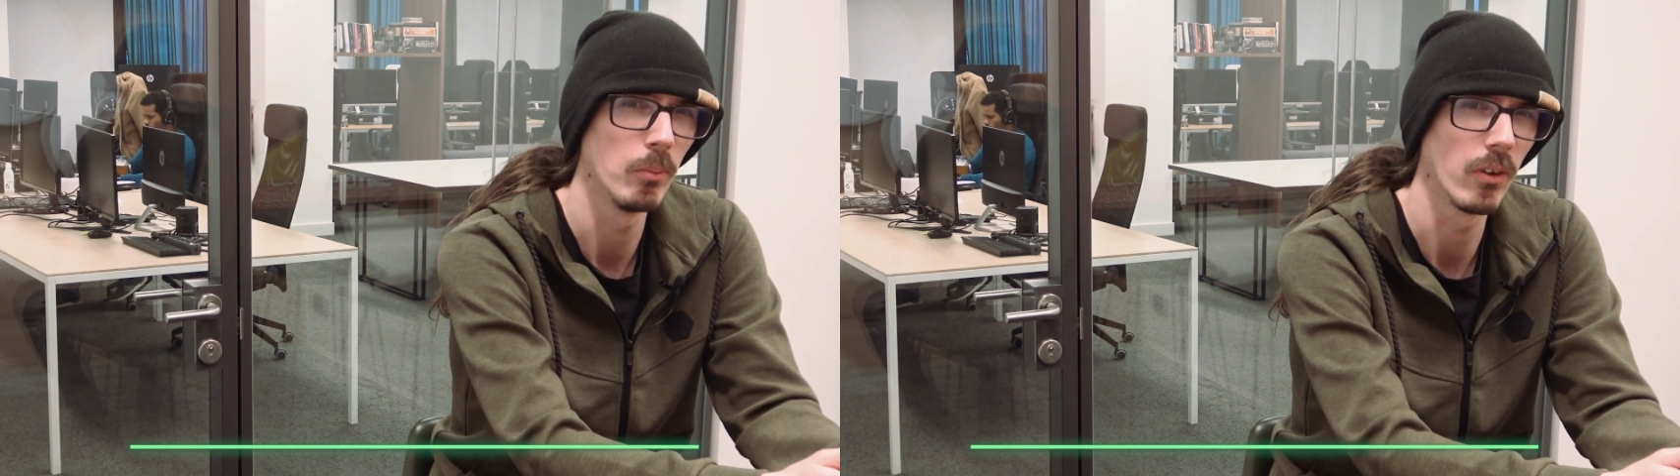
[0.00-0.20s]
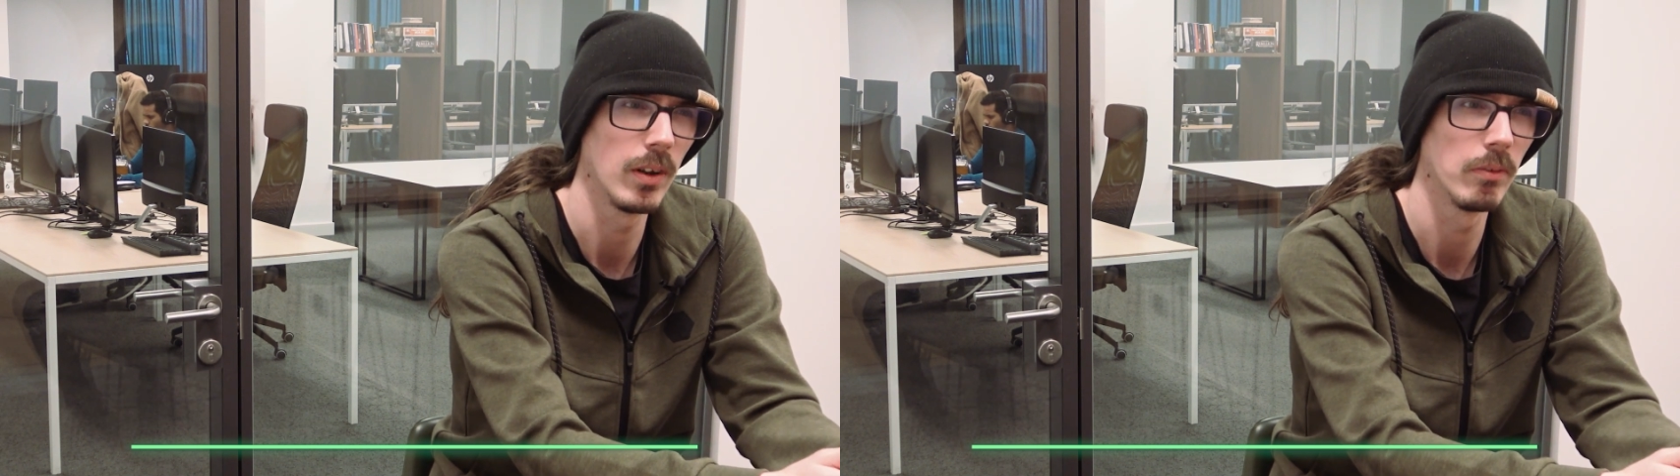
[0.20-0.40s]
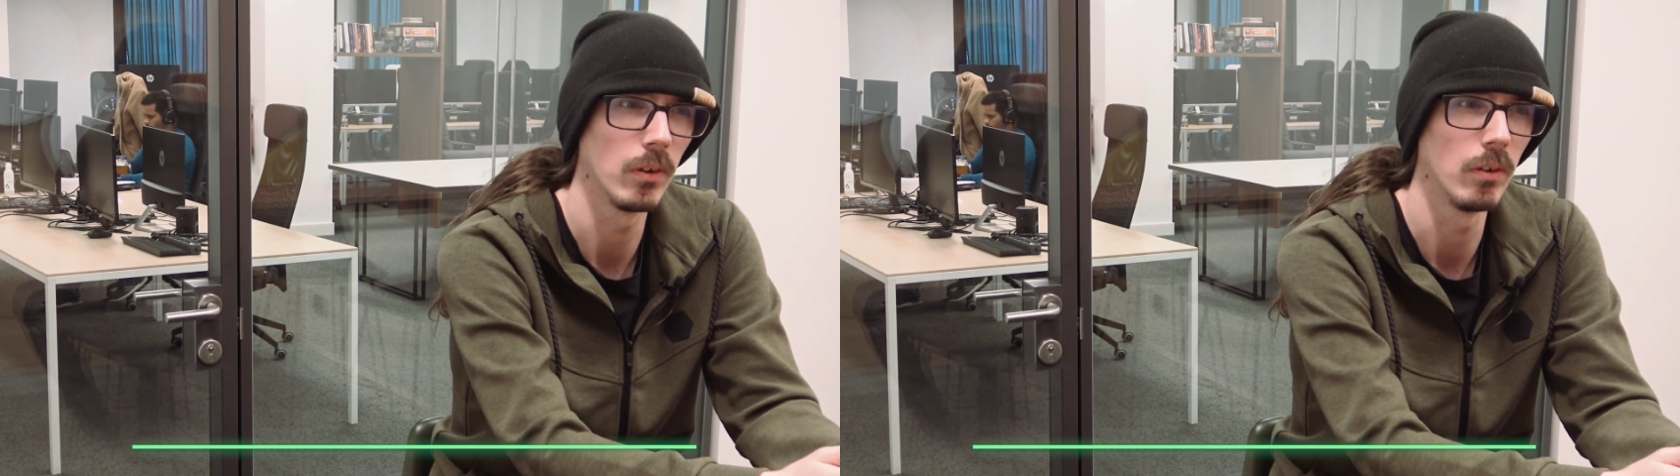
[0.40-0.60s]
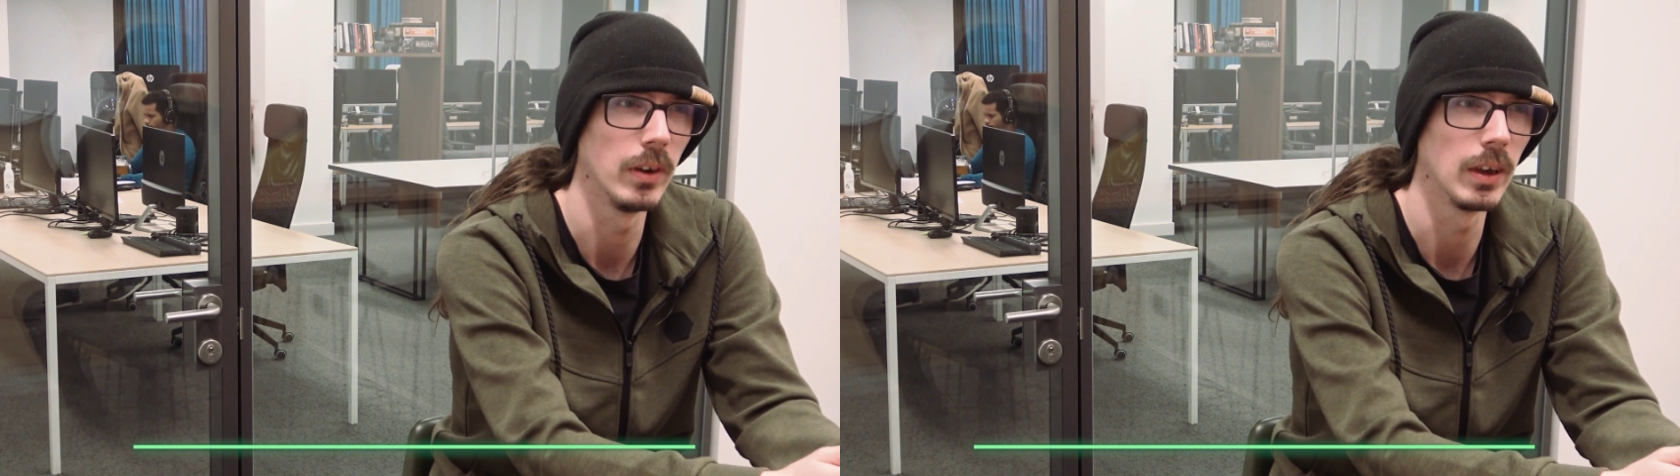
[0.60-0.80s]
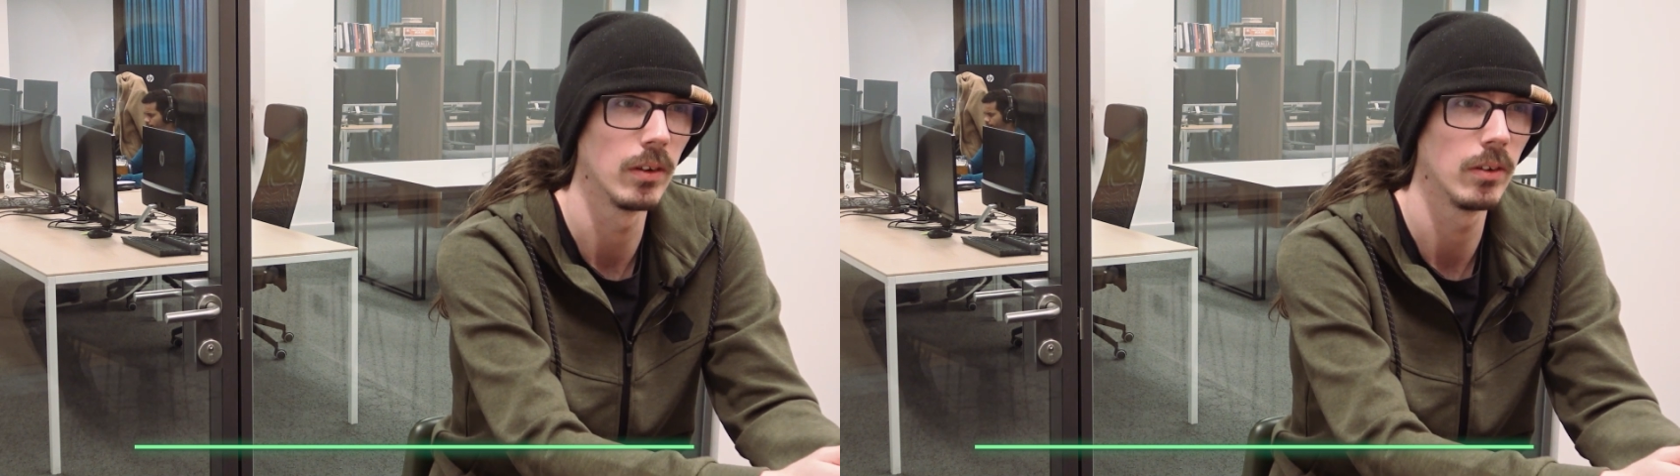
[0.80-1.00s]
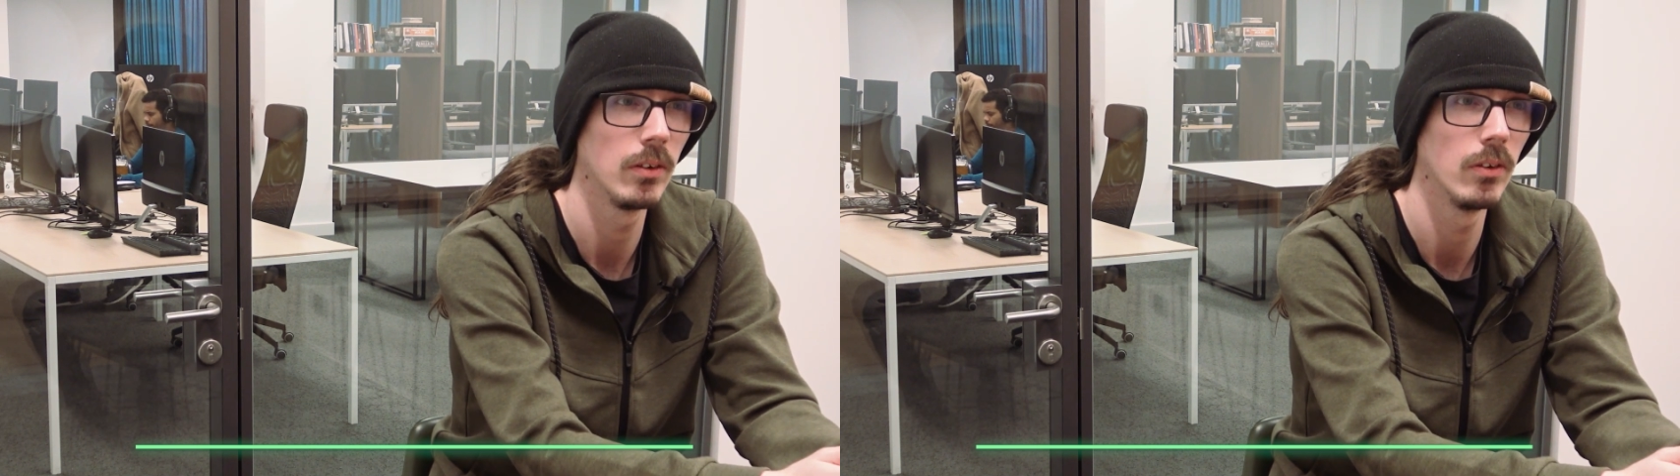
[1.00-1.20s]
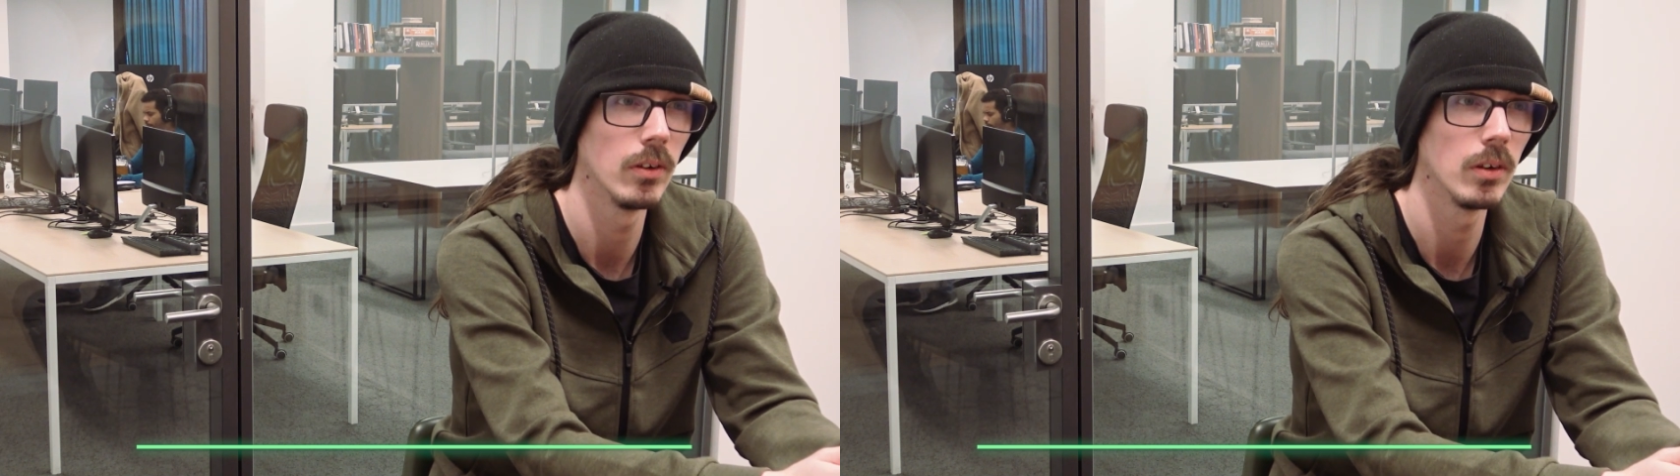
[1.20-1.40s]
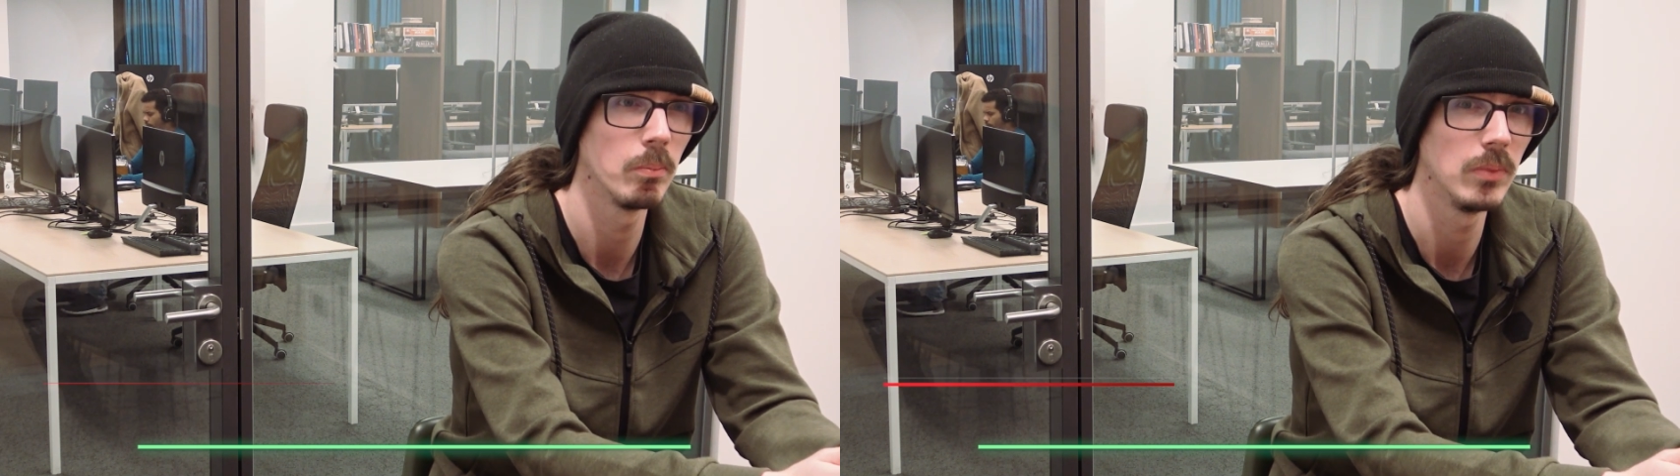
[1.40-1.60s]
mostly following the